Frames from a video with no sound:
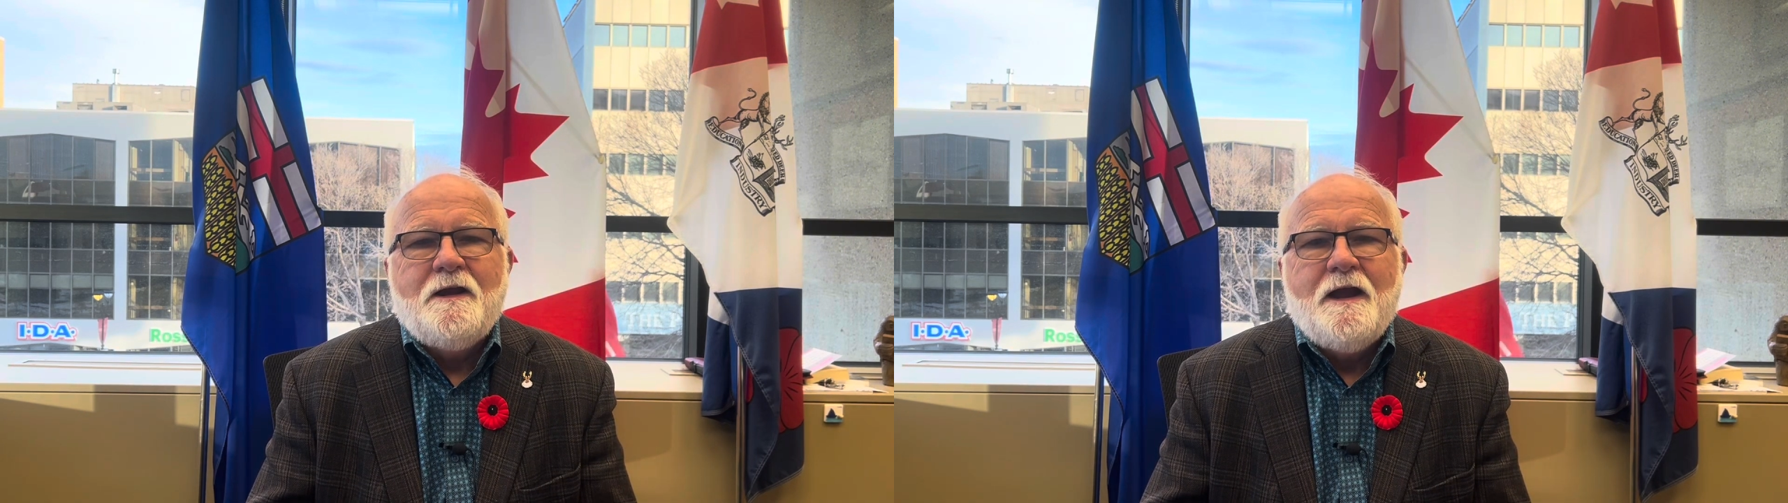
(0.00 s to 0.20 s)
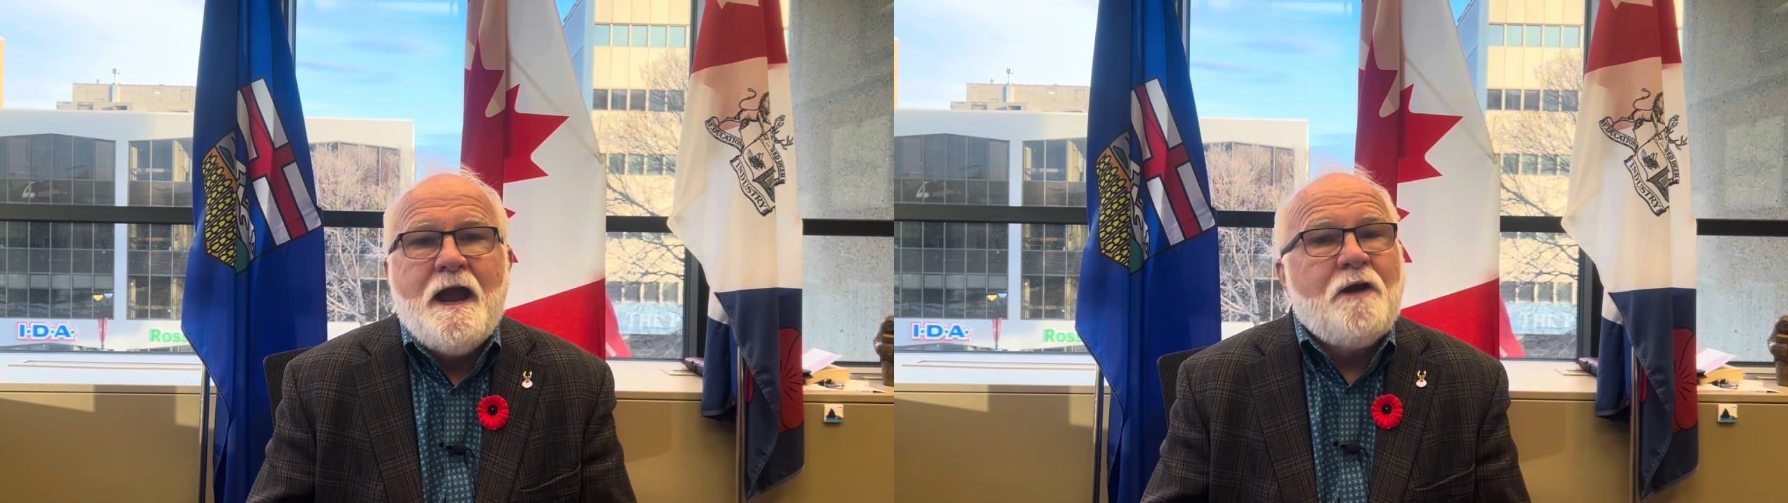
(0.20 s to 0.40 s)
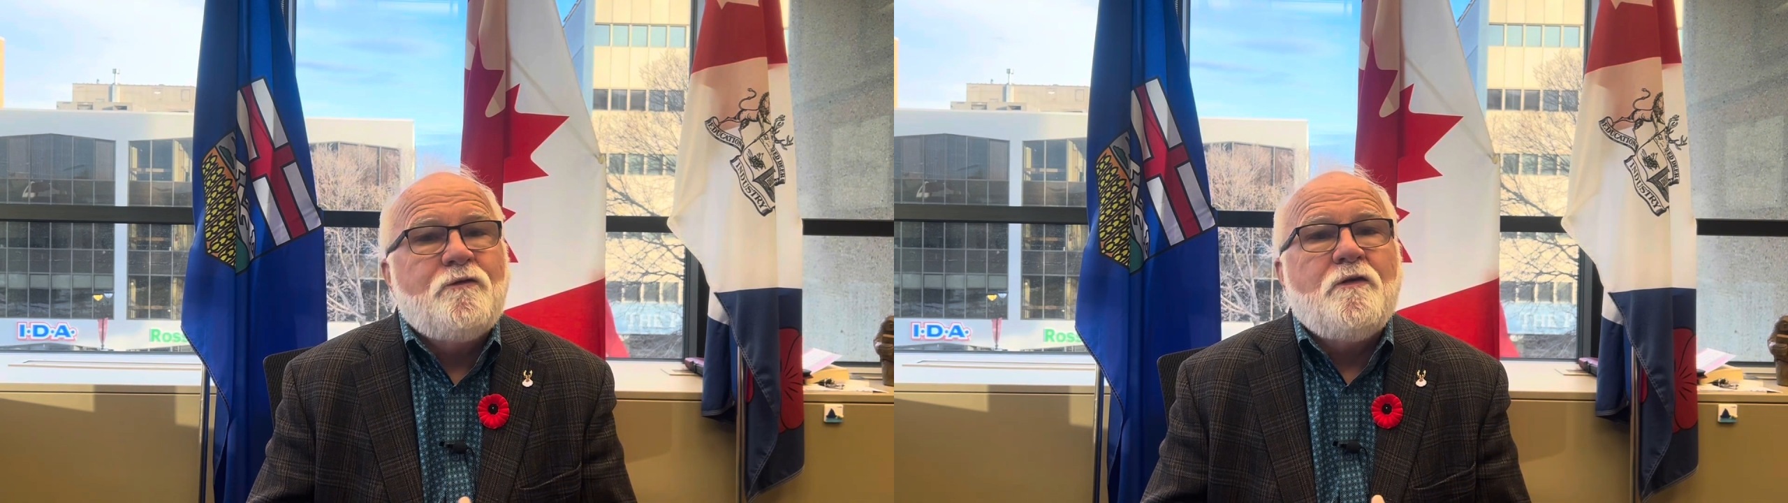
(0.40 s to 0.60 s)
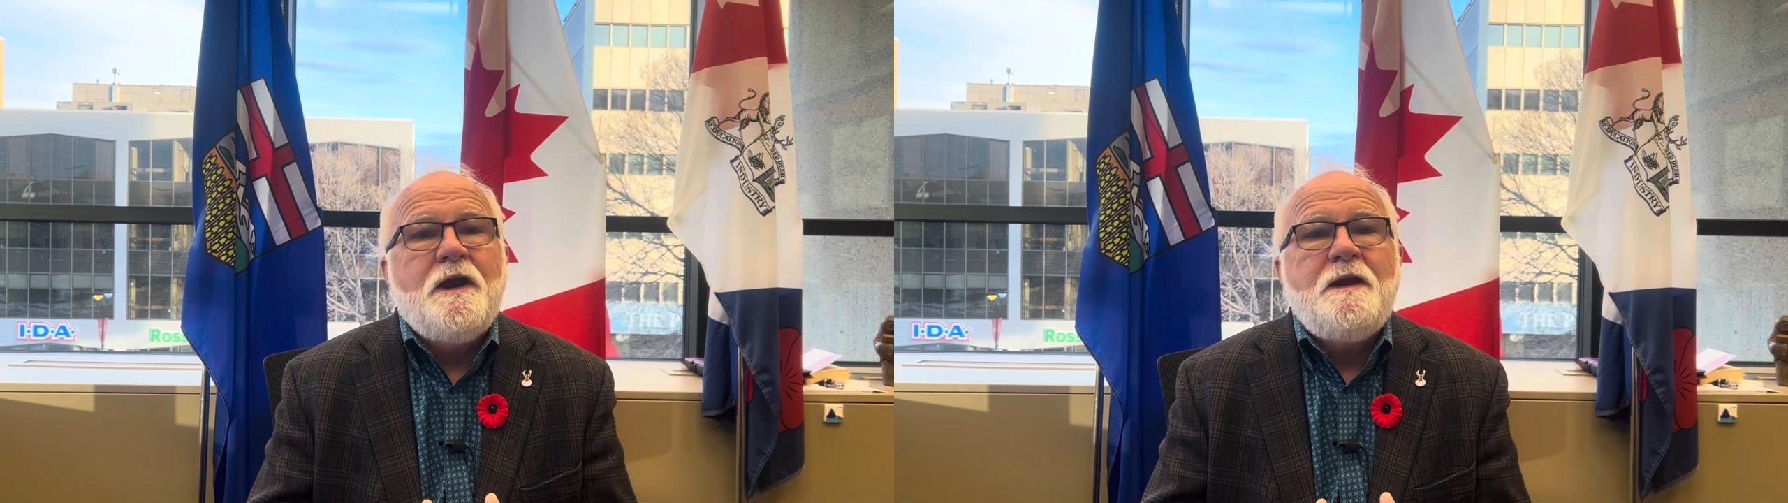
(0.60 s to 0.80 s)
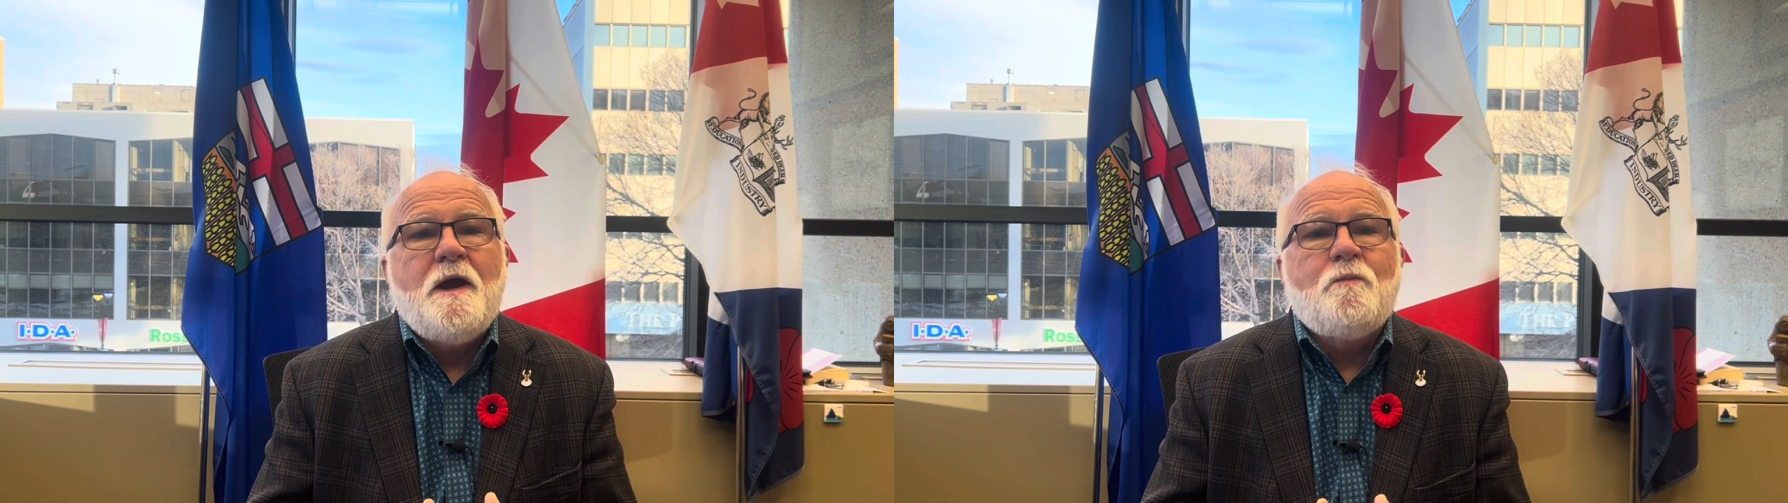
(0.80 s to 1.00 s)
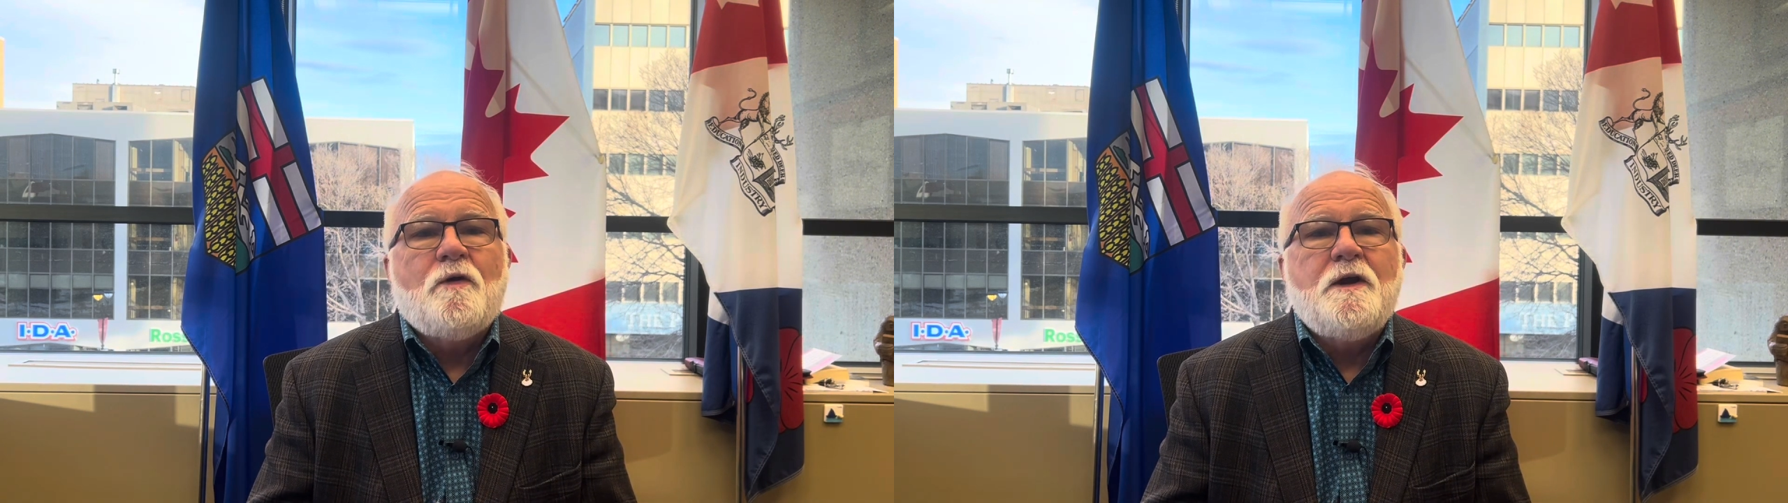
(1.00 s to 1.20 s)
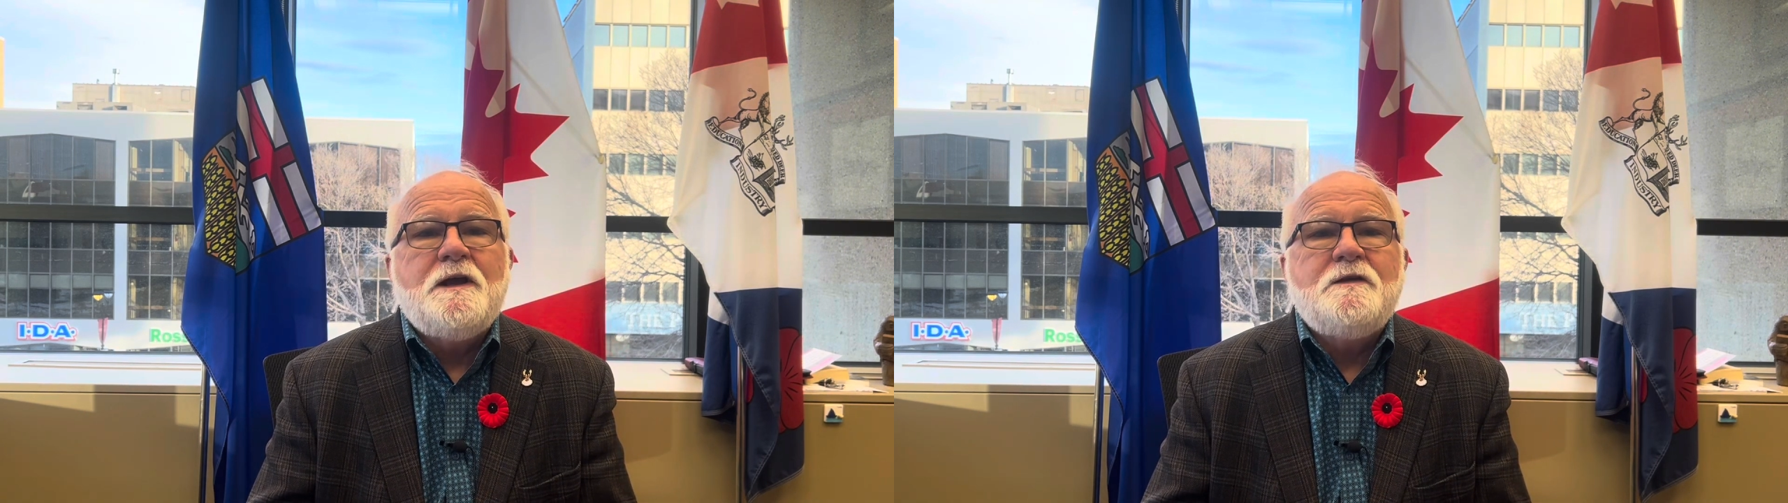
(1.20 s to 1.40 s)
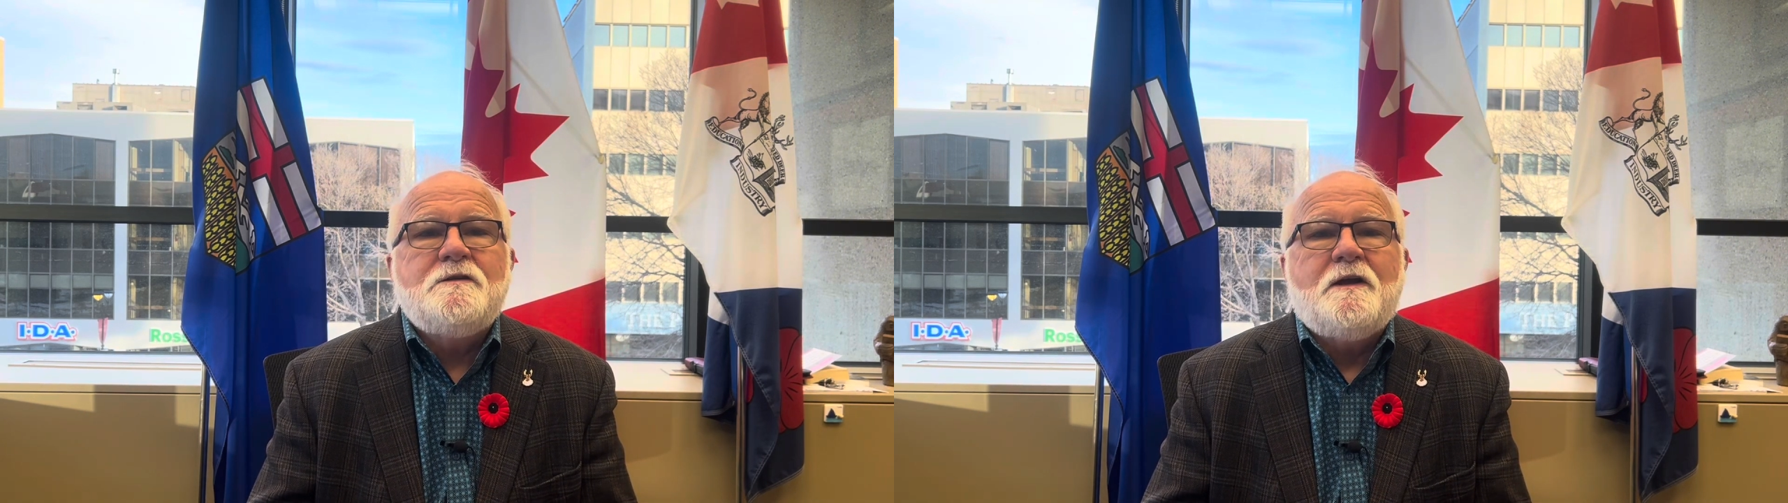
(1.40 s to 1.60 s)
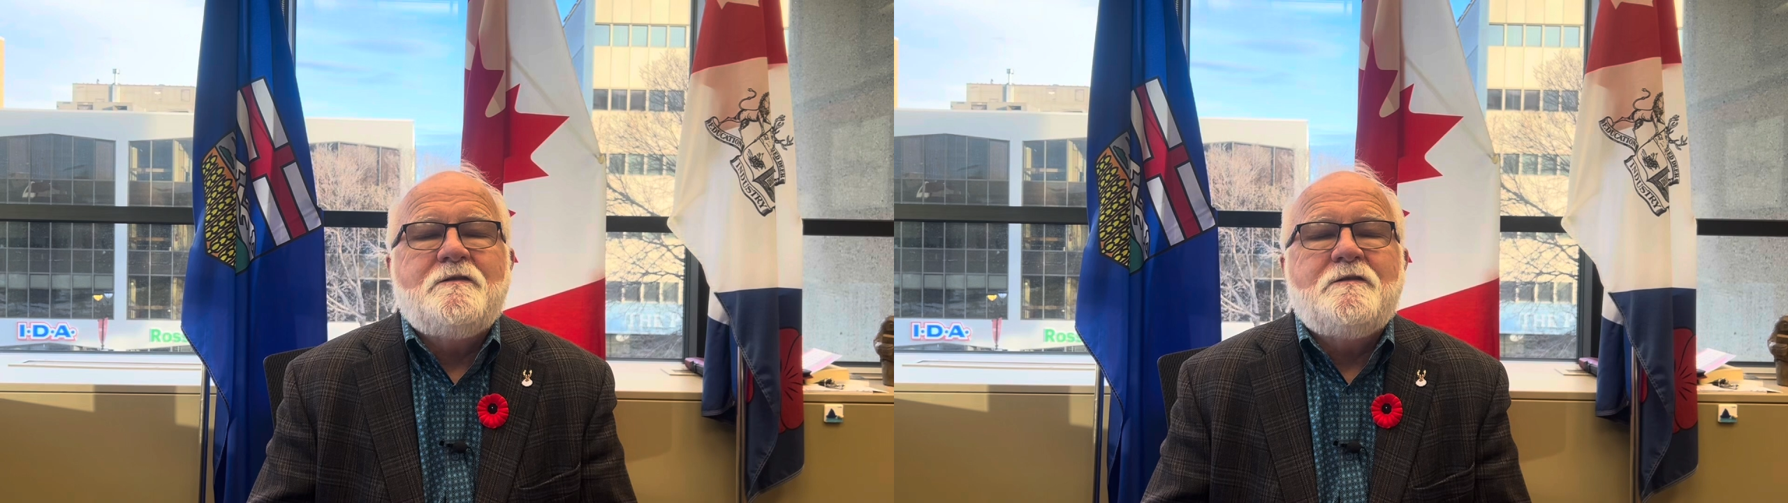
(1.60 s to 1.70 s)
Agri-Trade brings